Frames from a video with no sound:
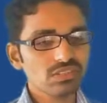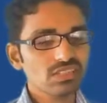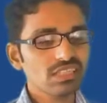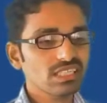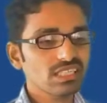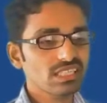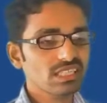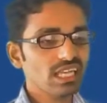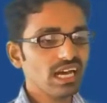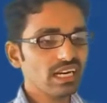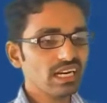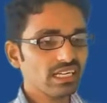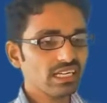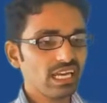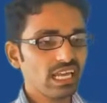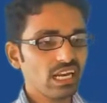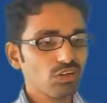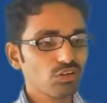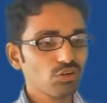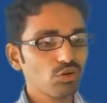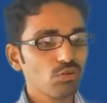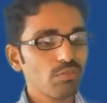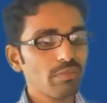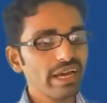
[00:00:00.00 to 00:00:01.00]
That
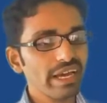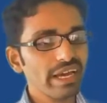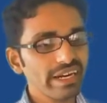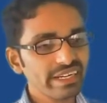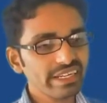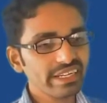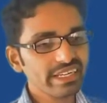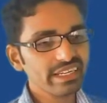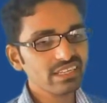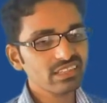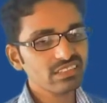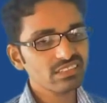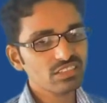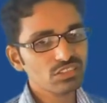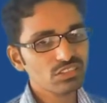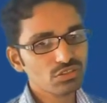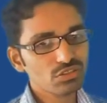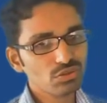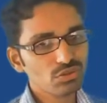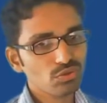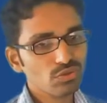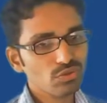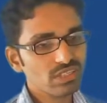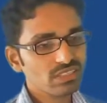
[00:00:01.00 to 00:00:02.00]
electromagnetic energy
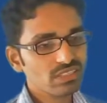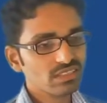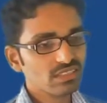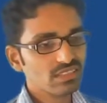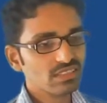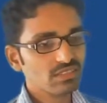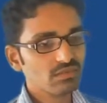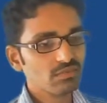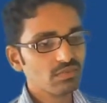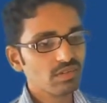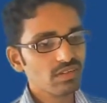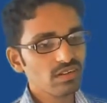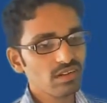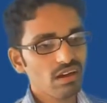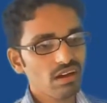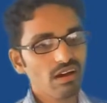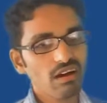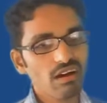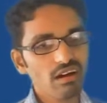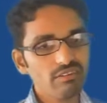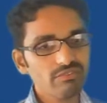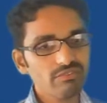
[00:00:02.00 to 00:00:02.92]
stored is nothing but half